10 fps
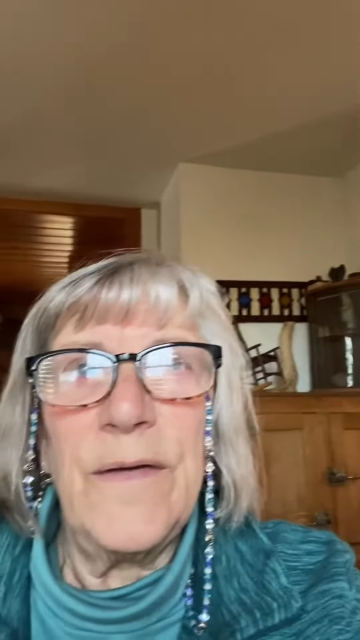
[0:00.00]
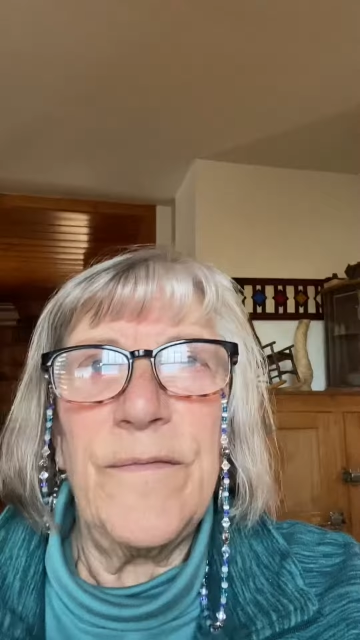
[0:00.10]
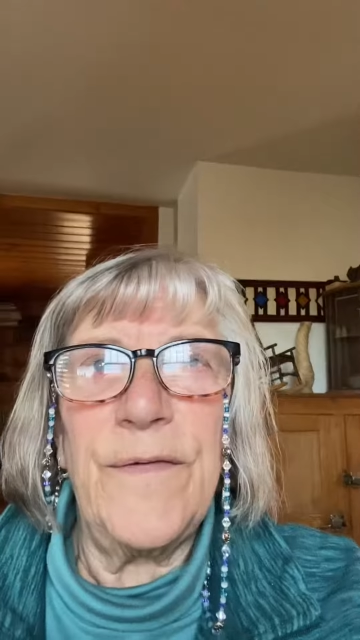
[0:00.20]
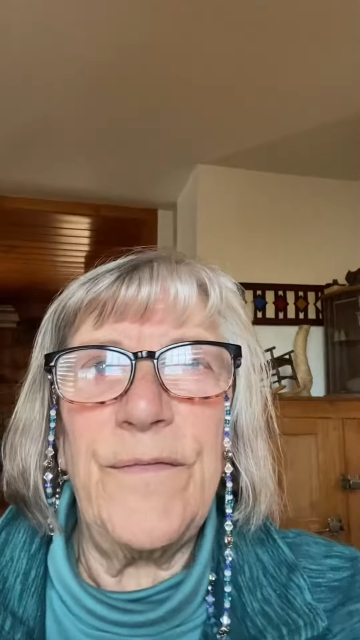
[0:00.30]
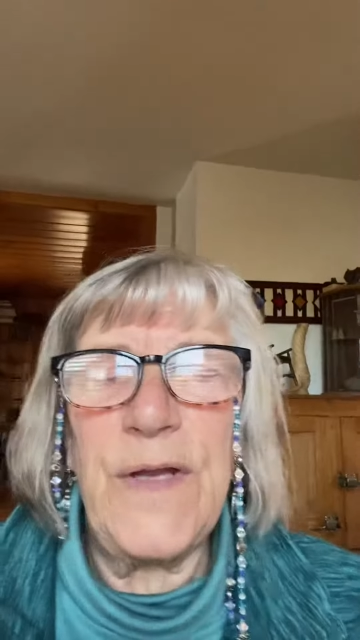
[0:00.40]

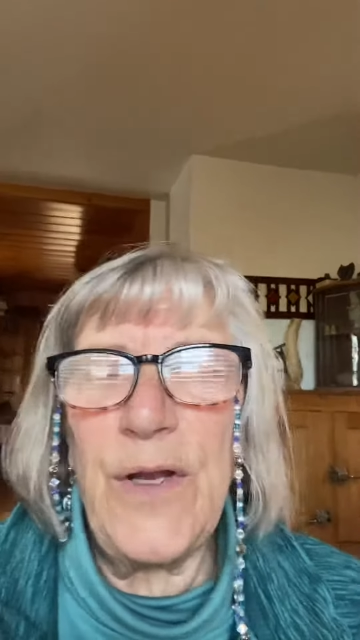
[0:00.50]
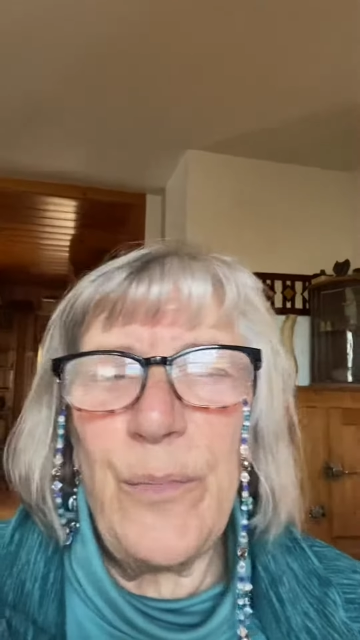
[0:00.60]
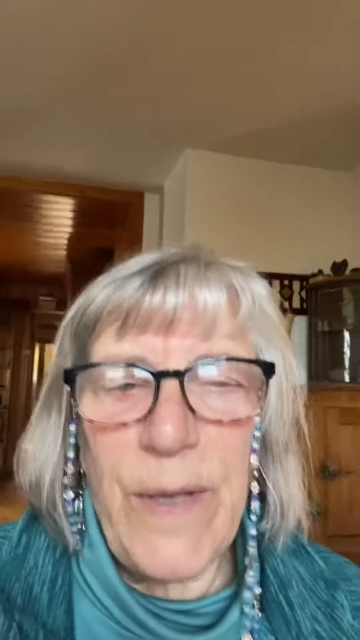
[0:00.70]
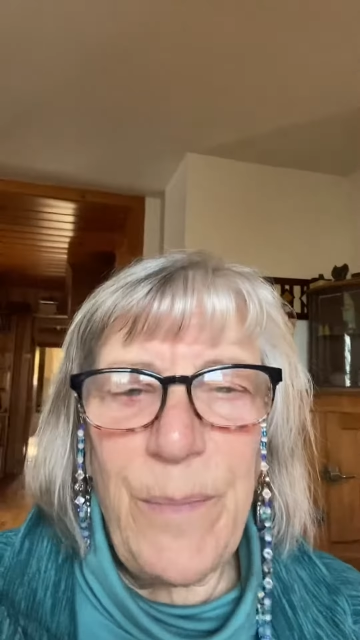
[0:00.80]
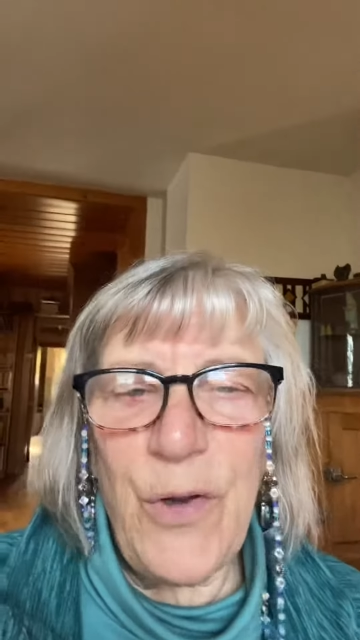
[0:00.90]
15,
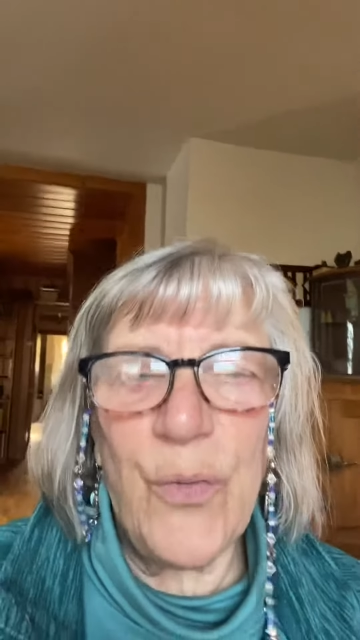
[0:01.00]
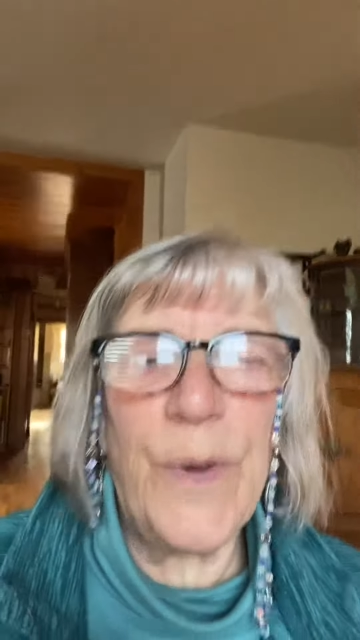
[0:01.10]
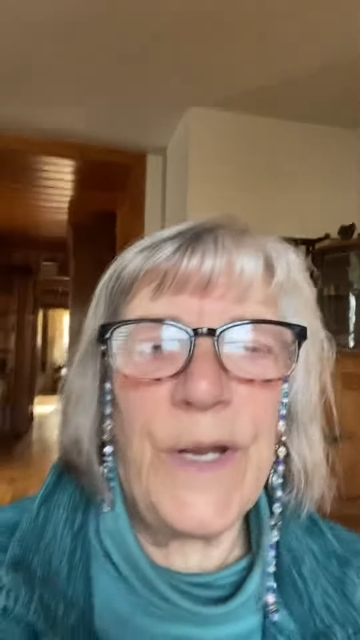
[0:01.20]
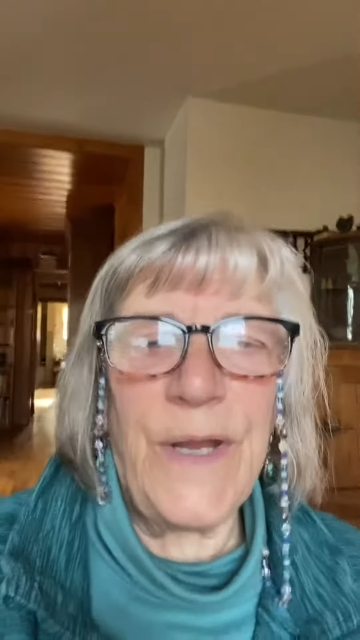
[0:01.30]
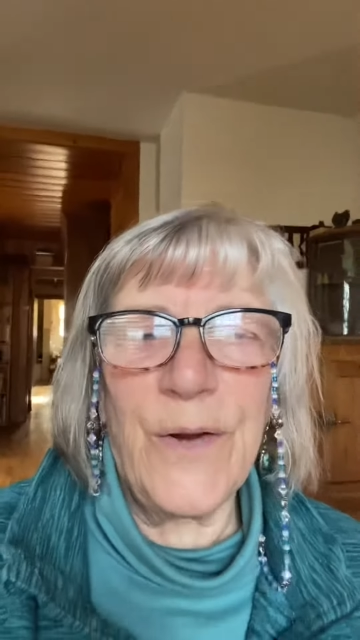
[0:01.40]
maybe
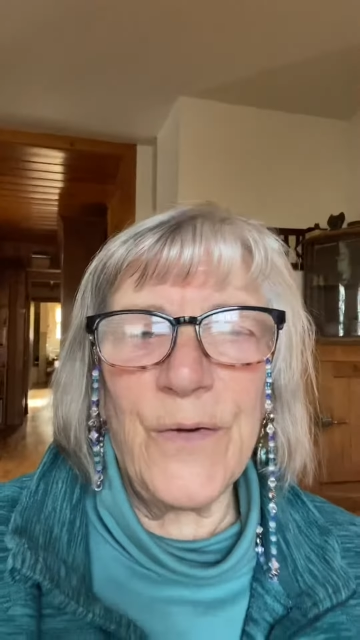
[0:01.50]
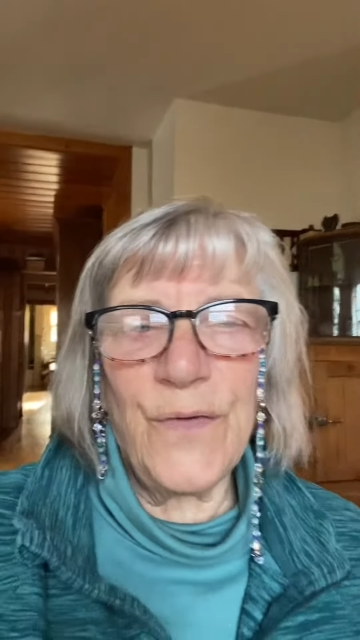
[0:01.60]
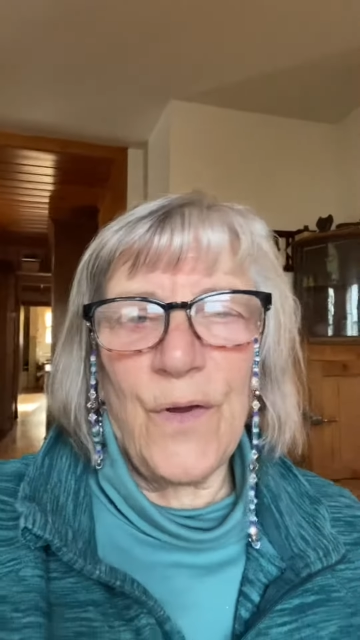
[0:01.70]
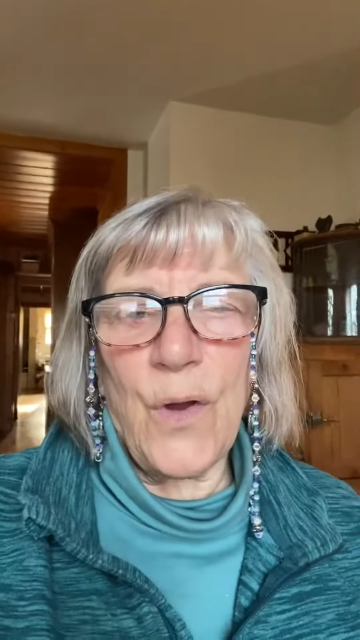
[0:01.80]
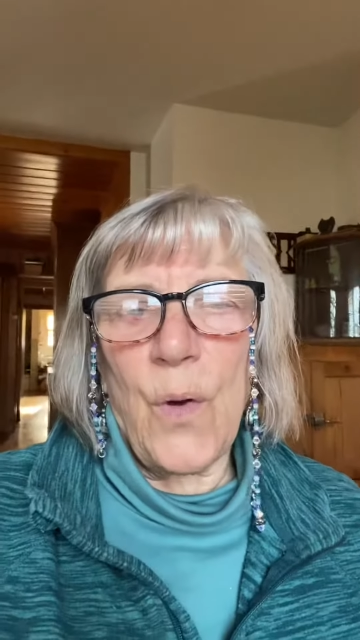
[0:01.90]
20
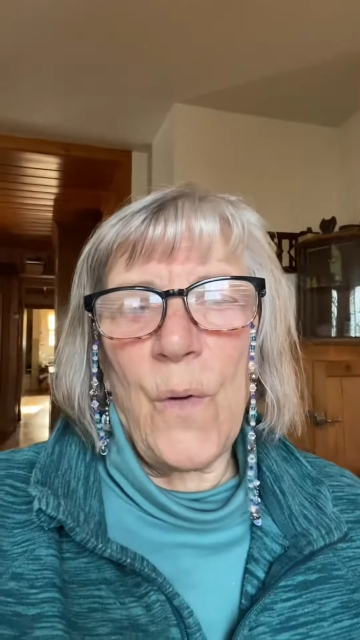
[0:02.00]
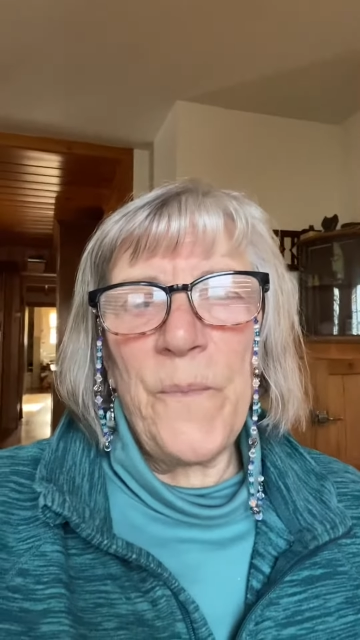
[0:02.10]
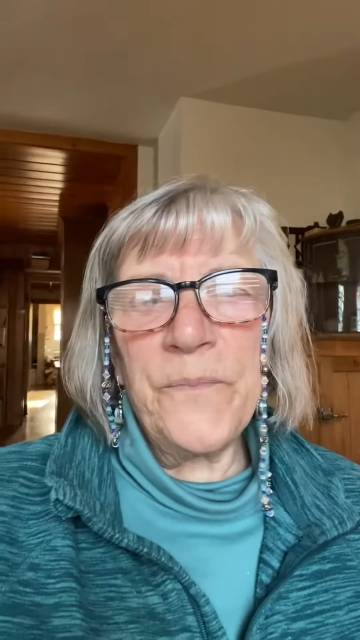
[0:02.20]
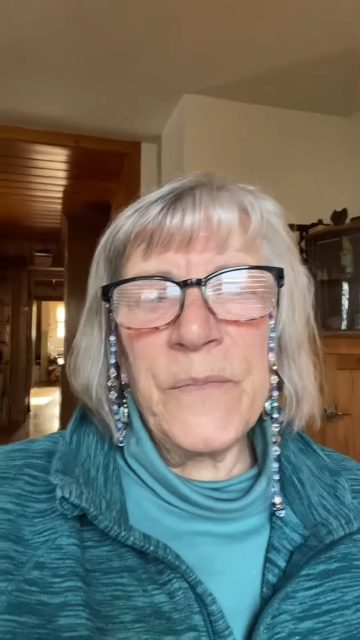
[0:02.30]
years ago,